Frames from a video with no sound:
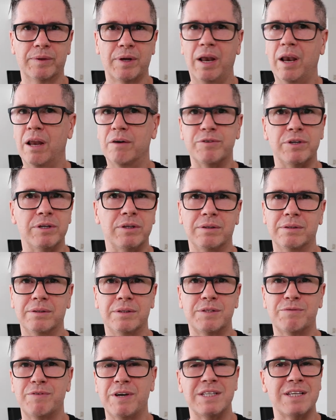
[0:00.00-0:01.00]
love it.
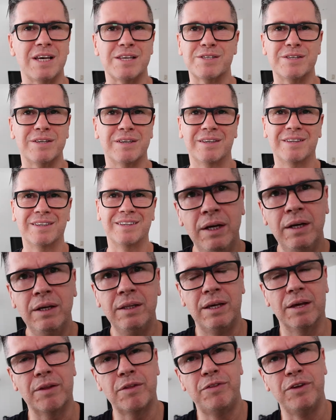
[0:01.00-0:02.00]
It's fantastic.
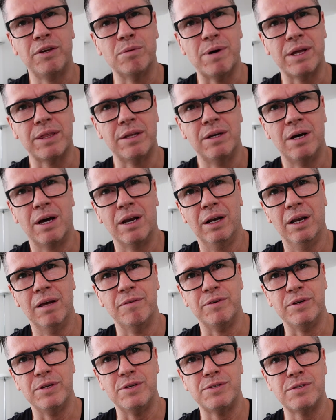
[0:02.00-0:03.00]
The other thing about the
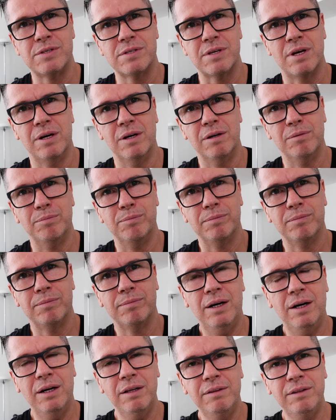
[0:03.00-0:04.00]
911 is,
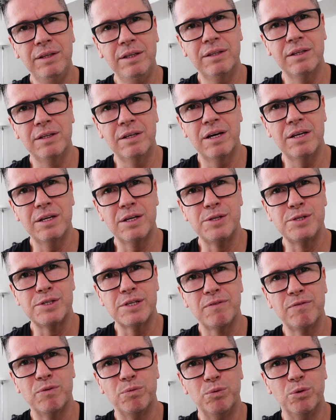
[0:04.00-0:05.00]
I think the
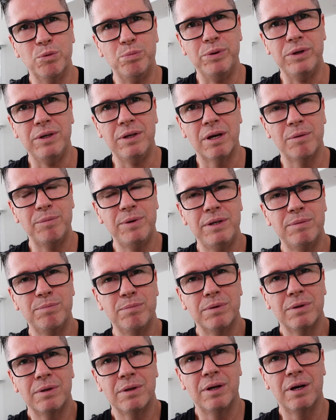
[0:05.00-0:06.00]
997 will be, I
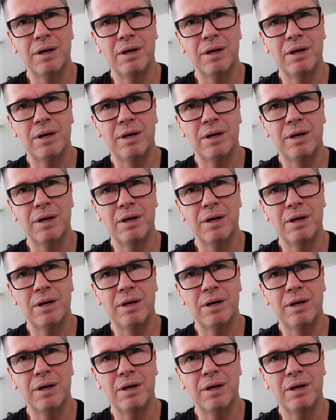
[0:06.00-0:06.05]
mean,